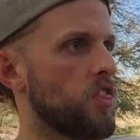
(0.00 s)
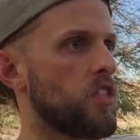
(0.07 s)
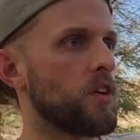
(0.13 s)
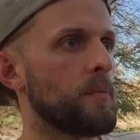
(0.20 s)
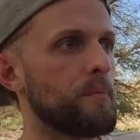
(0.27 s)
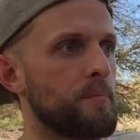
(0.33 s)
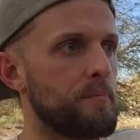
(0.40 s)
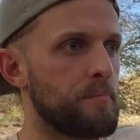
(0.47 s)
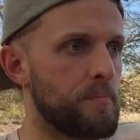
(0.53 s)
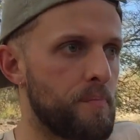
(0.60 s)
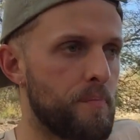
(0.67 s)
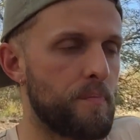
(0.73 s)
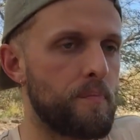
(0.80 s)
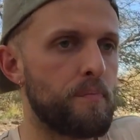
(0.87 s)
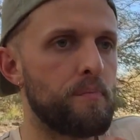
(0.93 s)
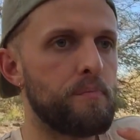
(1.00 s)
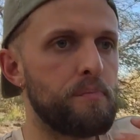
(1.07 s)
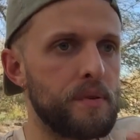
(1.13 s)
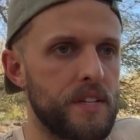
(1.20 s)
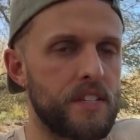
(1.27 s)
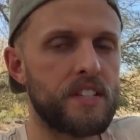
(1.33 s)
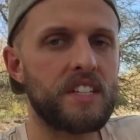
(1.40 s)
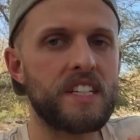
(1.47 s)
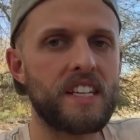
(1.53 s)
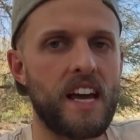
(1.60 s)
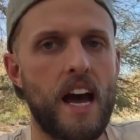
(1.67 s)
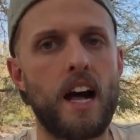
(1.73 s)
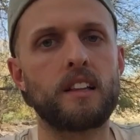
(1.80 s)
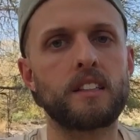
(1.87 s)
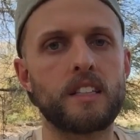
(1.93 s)
the
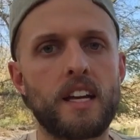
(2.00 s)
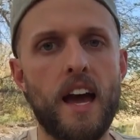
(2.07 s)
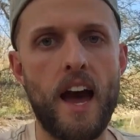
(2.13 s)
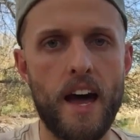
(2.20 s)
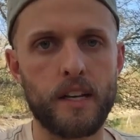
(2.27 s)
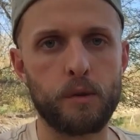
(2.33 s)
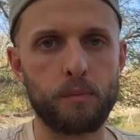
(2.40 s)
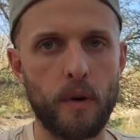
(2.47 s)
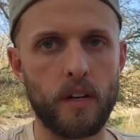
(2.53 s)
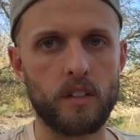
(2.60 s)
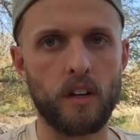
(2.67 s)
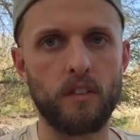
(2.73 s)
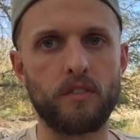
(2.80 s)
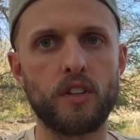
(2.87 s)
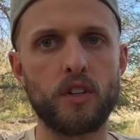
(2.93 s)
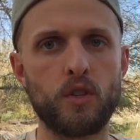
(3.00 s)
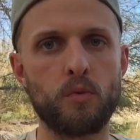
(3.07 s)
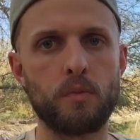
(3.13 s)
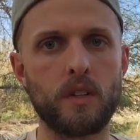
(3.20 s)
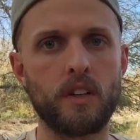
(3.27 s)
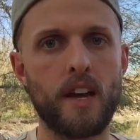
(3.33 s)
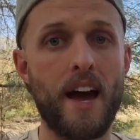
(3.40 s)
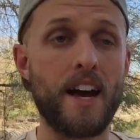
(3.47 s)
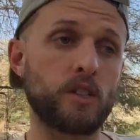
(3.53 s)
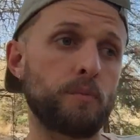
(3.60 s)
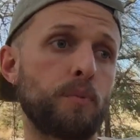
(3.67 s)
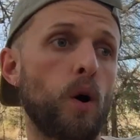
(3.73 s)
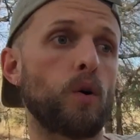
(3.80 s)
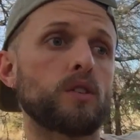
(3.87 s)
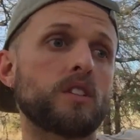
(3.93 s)
bestiality aspect of the human, as
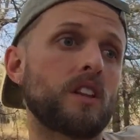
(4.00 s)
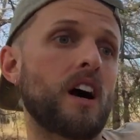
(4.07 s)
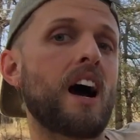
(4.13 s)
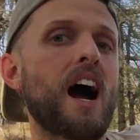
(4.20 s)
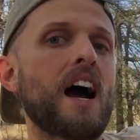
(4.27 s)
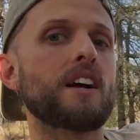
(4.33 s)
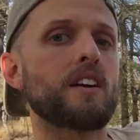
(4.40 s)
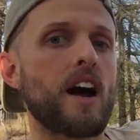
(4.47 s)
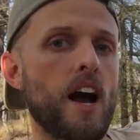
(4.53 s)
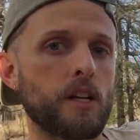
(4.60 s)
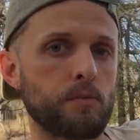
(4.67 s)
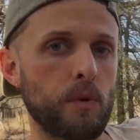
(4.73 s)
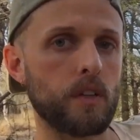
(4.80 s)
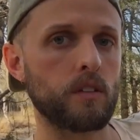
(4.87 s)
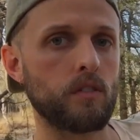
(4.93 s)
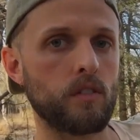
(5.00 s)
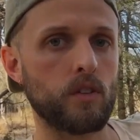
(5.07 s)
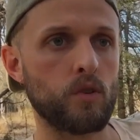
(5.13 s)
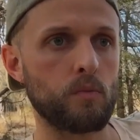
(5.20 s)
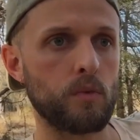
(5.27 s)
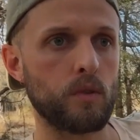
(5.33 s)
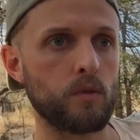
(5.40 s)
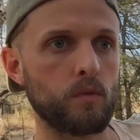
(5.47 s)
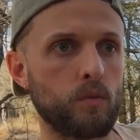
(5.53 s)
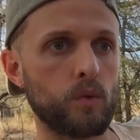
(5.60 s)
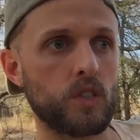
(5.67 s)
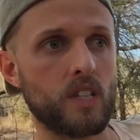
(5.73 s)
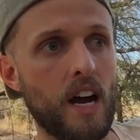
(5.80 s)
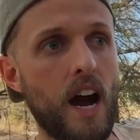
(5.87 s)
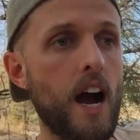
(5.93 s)
opposed to the higher aspect of the human,
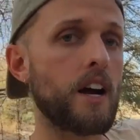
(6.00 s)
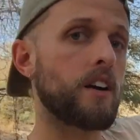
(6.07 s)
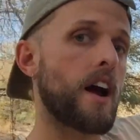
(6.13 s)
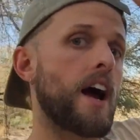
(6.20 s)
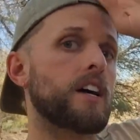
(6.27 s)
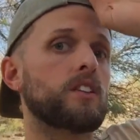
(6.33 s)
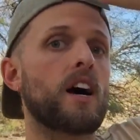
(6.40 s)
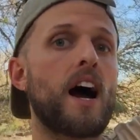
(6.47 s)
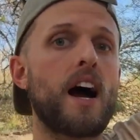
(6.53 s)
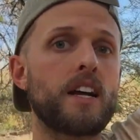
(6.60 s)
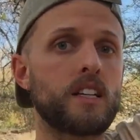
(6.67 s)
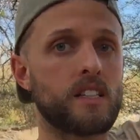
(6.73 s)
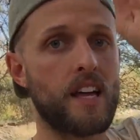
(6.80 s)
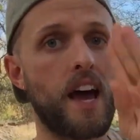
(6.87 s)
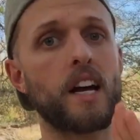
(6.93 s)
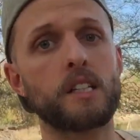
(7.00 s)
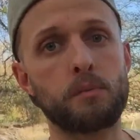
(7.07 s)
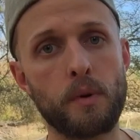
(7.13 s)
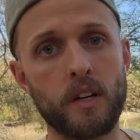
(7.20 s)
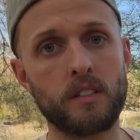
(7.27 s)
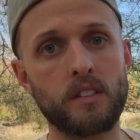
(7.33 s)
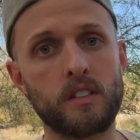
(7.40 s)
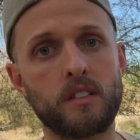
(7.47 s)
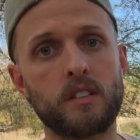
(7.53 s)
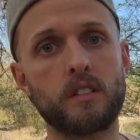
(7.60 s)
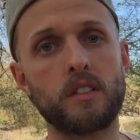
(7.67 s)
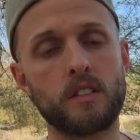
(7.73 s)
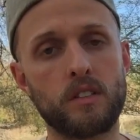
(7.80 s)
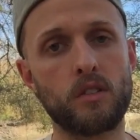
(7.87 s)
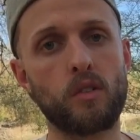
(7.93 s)
which the highest aspect
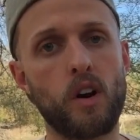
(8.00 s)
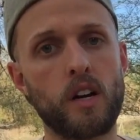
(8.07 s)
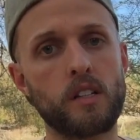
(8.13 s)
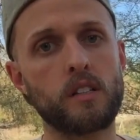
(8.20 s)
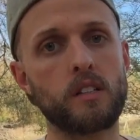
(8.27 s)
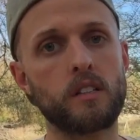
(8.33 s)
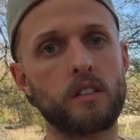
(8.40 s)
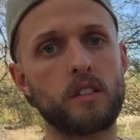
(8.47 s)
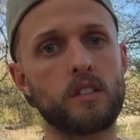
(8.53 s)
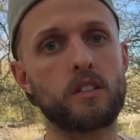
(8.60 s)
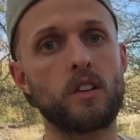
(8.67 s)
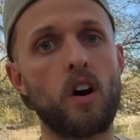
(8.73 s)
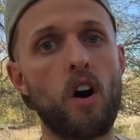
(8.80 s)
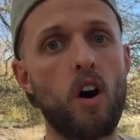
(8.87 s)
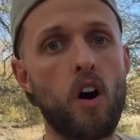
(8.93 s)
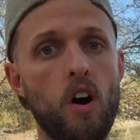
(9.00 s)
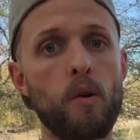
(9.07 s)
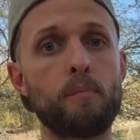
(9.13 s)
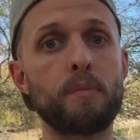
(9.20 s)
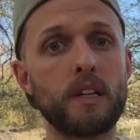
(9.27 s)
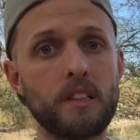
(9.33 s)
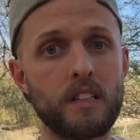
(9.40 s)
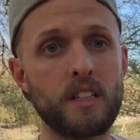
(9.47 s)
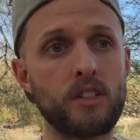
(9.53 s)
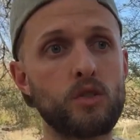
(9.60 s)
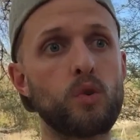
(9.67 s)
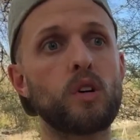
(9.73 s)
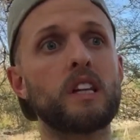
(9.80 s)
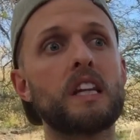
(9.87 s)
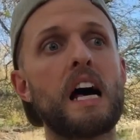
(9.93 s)
is the Christ, is our ability
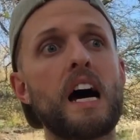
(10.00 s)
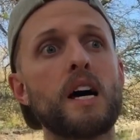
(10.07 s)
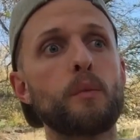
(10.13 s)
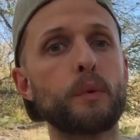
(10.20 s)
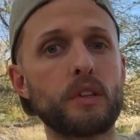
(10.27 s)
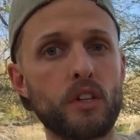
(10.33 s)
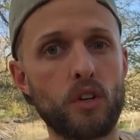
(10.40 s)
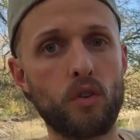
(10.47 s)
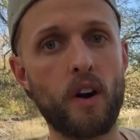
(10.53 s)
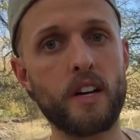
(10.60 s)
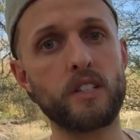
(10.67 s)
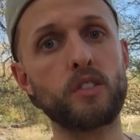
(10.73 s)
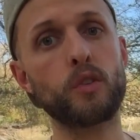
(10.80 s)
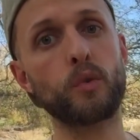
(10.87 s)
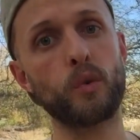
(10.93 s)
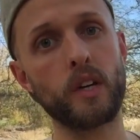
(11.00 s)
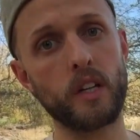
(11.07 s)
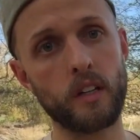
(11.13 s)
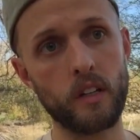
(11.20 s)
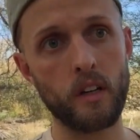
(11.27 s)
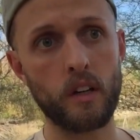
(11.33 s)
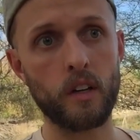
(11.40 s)
to align with the Christ grid,